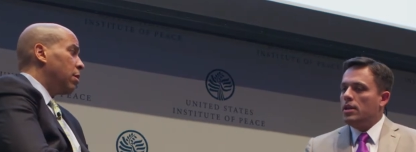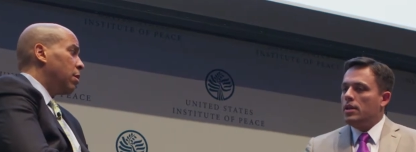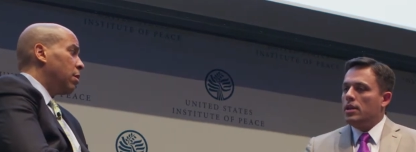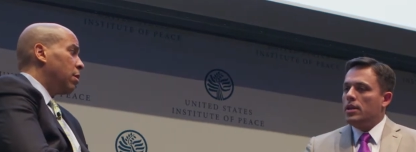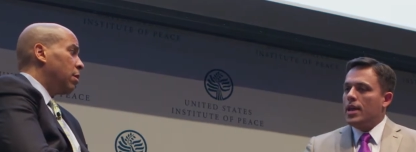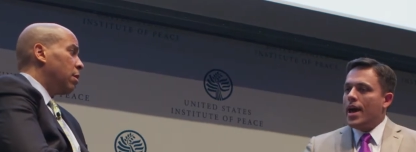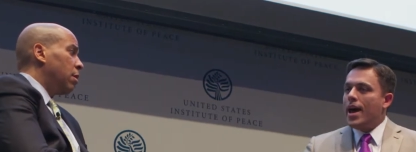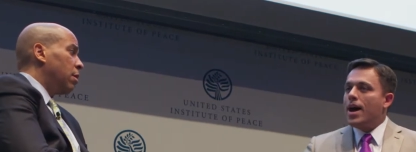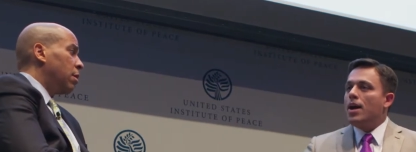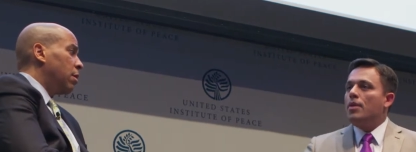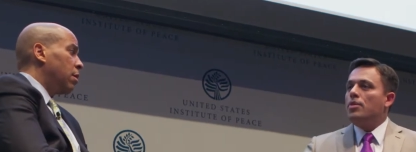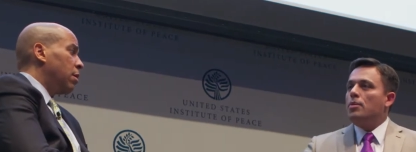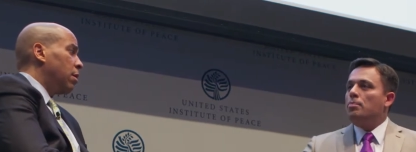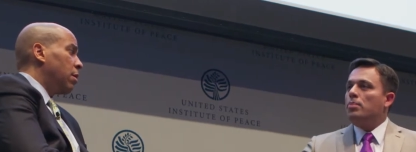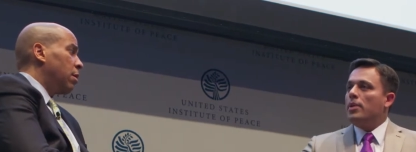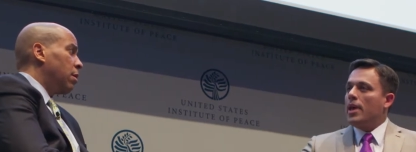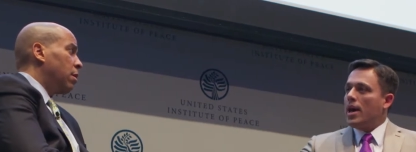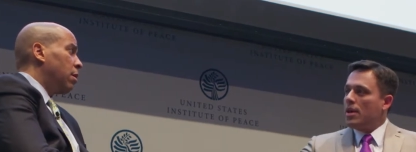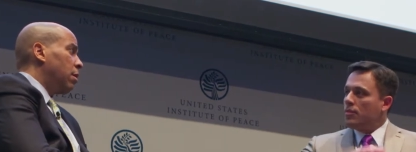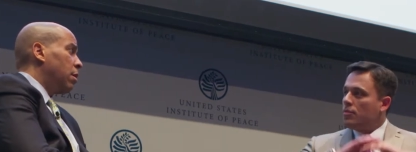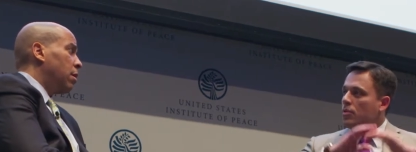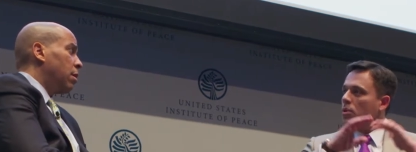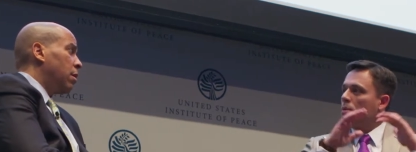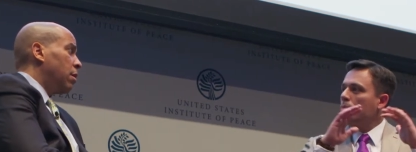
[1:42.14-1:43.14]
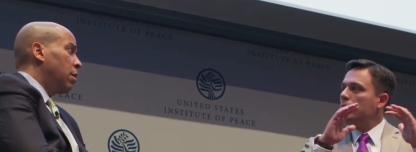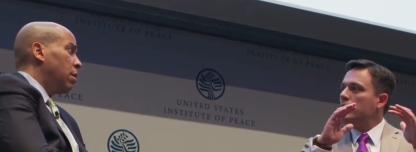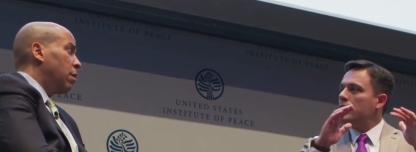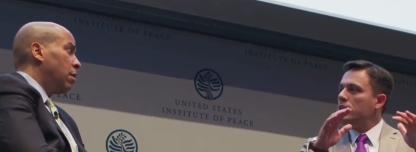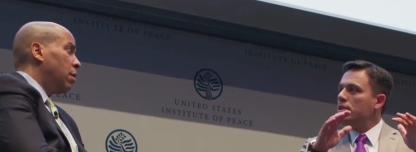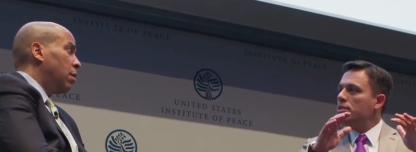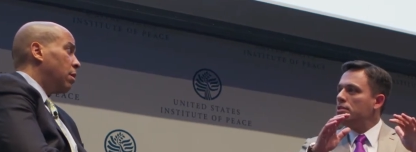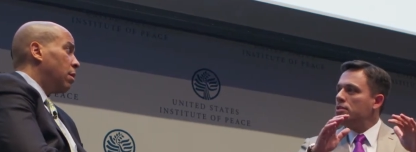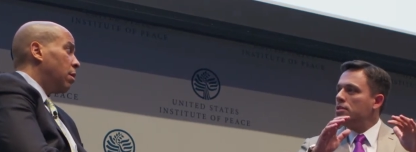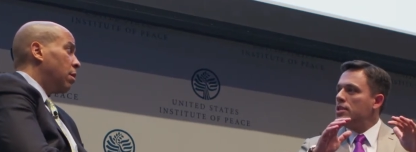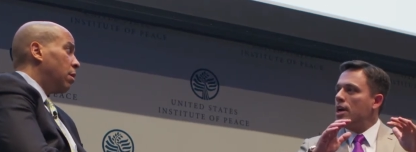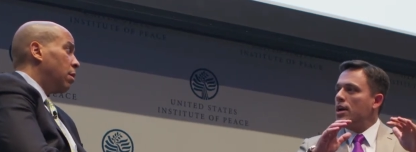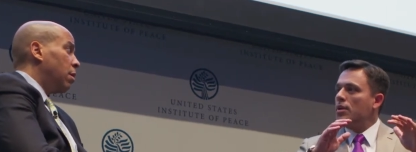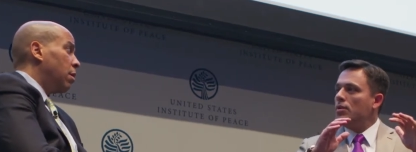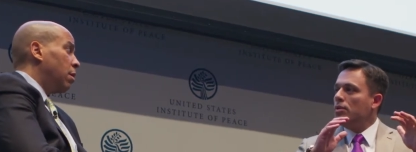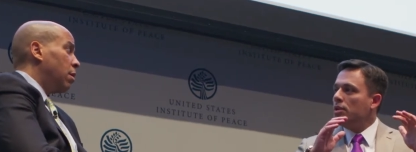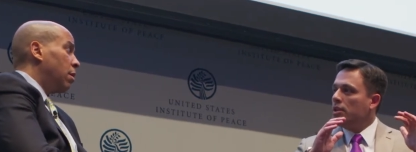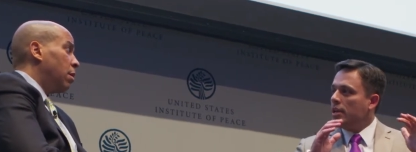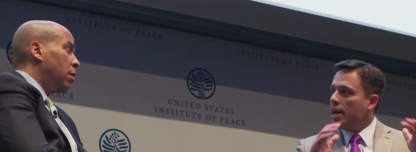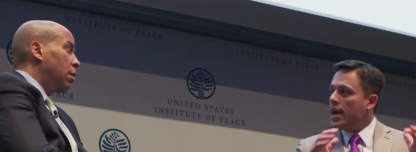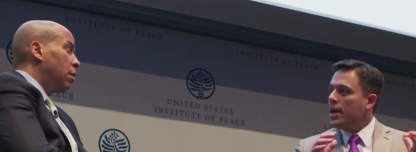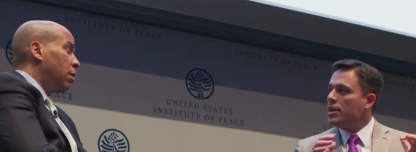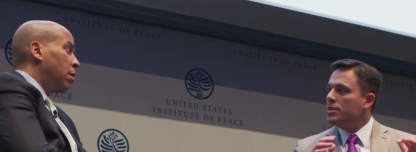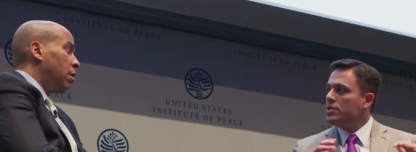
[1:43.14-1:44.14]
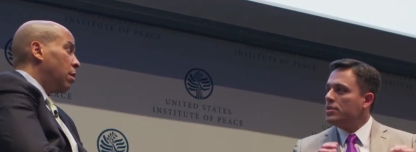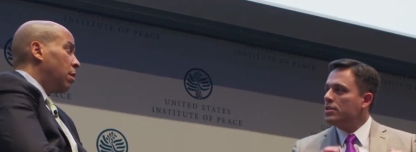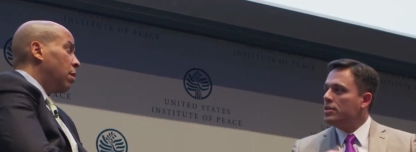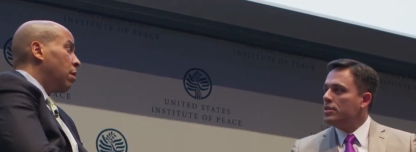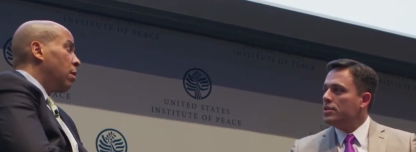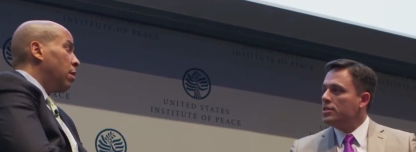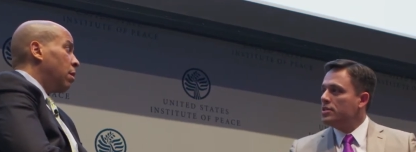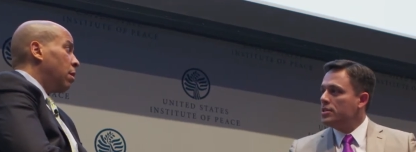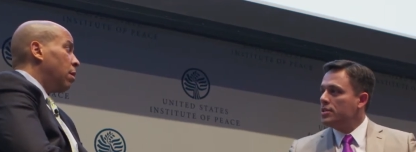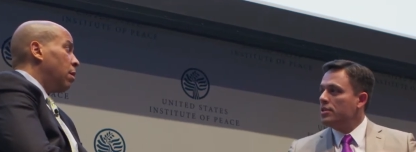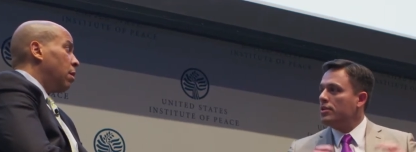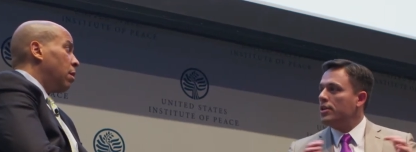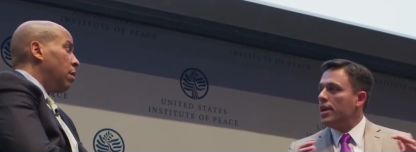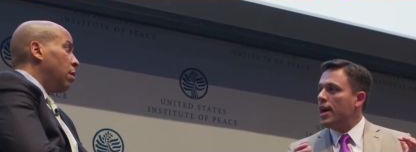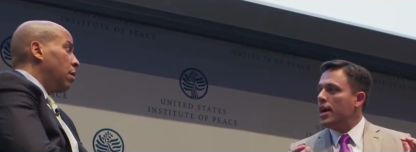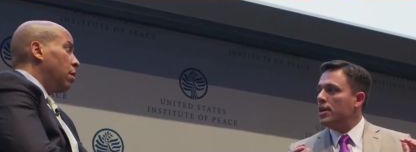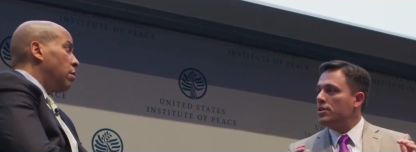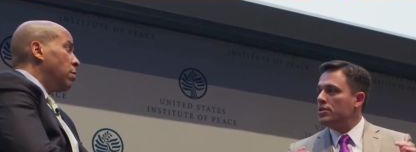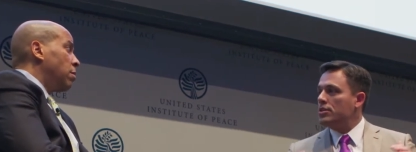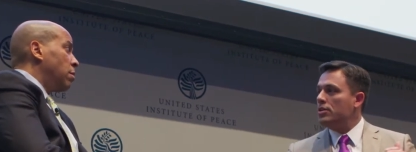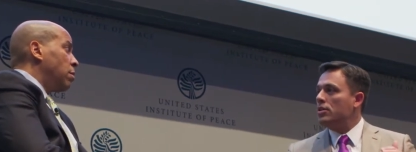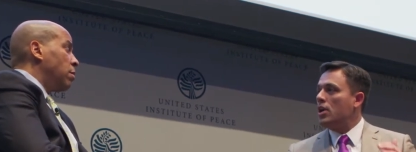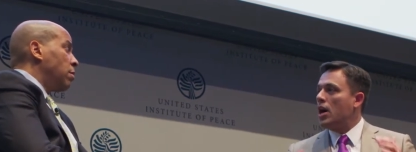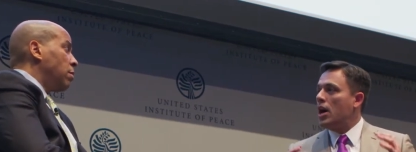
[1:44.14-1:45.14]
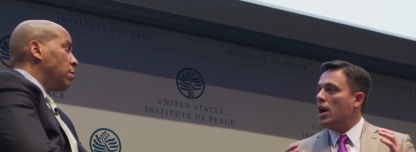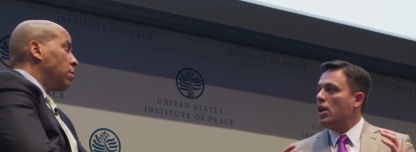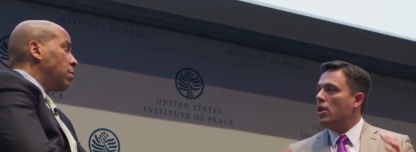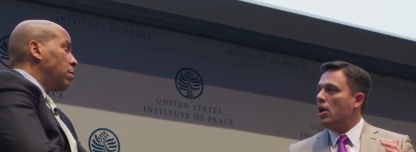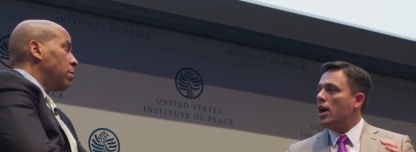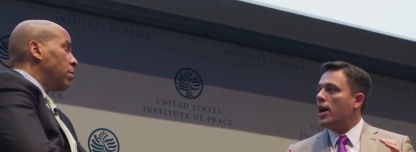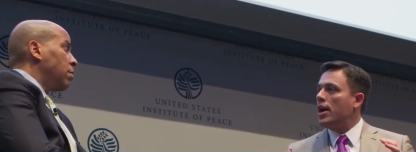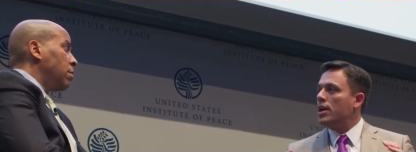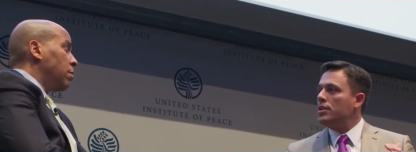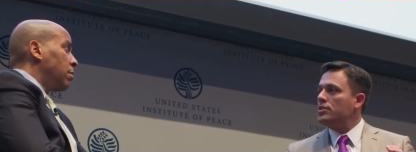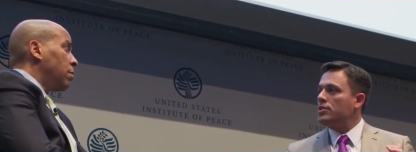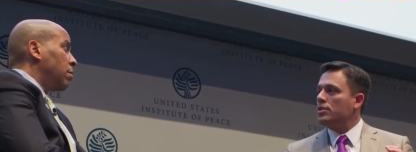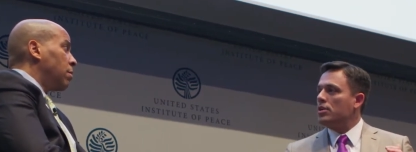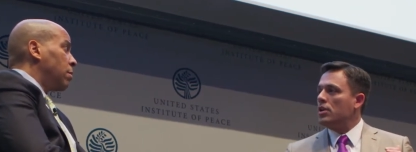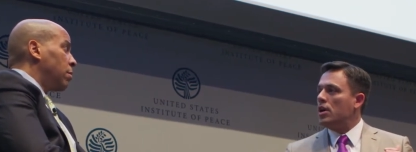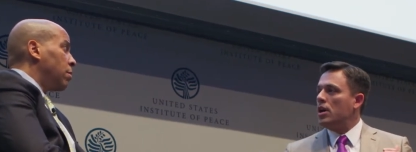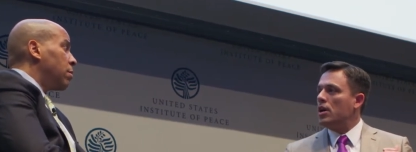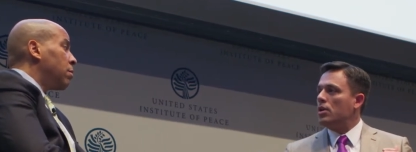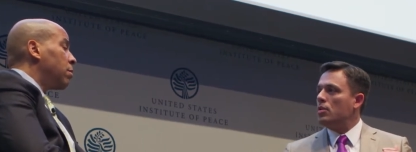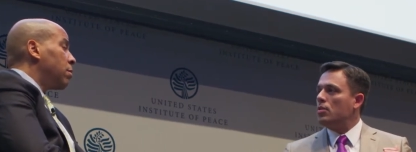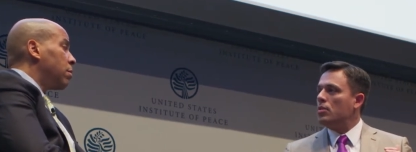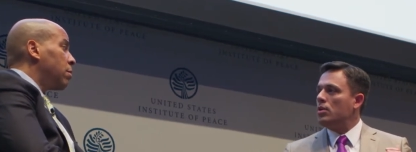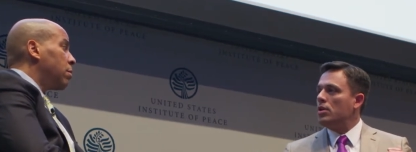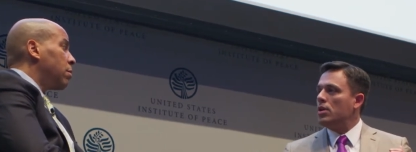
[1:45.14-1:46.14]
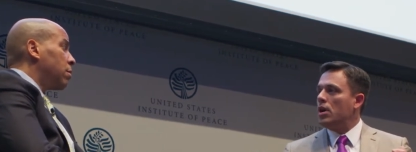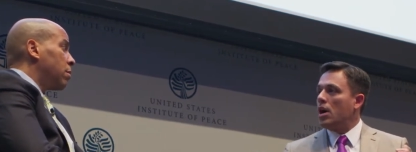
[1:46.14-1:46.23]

Speaker 1: Now the platform is not only national, it's international. All eyes are on